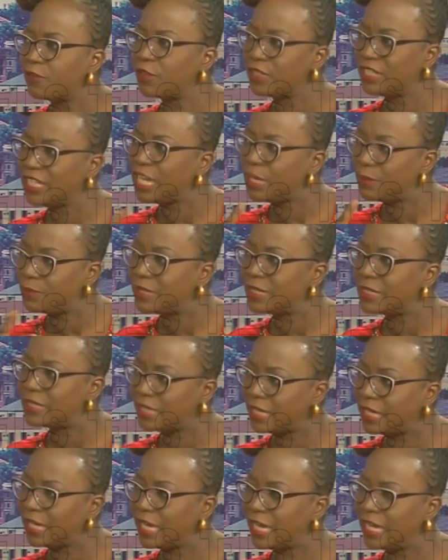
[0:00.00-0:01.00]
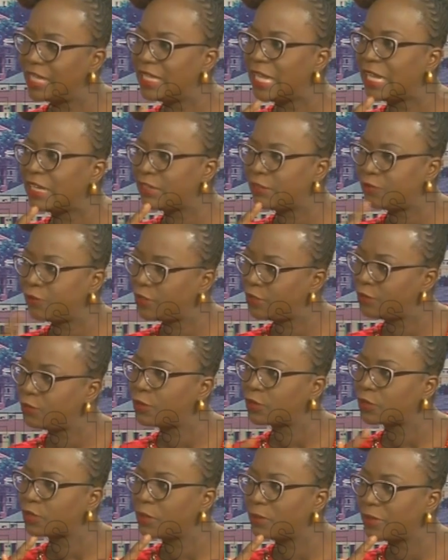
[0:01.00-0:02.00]
for the A P C in that, for the
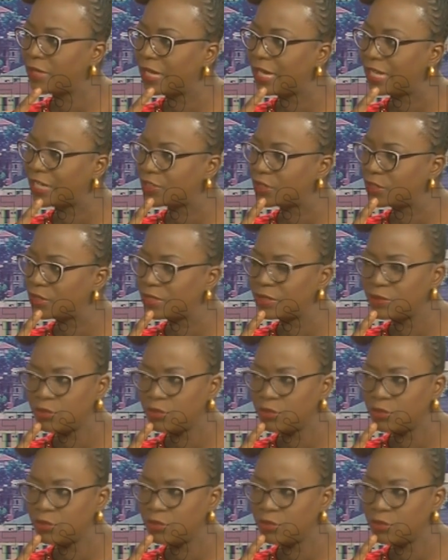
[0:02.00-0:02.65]
forthcoming elections?